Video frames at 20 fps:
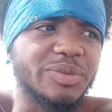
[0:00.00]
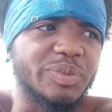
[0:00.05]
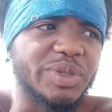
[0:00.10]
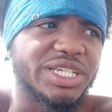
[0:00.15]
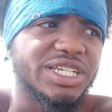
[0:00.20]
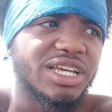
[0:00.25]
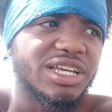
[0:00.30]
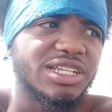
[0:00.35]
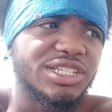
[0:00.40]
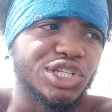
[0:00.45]

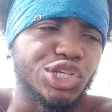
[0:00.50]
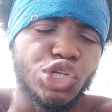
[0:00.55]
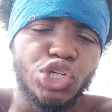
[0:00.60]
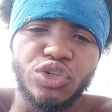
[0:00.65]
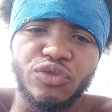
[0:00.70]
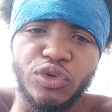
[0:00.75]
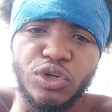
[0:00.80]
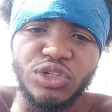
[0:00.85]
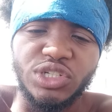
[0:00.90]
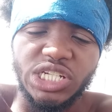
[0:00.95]
Because the
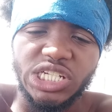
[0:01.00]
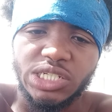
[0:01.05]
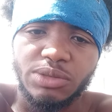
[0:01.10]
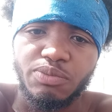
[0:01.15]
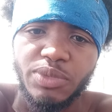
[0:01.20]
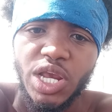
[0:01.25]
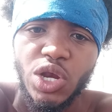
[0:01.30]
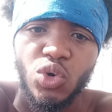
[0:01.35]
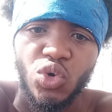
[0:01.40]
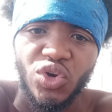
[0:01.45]
universe is
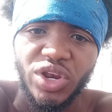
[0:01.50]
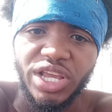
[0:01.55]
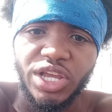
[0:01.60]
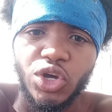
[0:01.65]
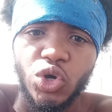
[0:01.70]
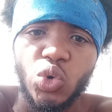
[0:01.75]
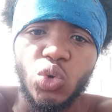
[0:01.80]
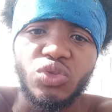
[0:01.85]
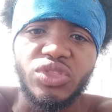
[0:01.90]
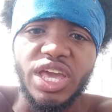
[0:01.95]
mirroring
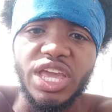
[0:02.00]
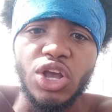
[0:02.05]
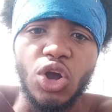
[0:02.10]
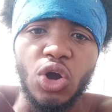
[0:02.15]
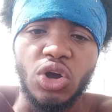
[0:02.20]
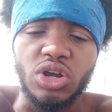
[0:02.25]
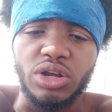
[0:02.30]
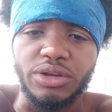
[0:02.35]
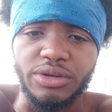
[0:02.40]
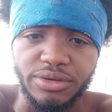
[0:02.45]
who they
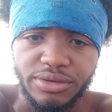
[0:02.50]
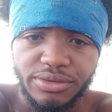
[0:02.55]
are.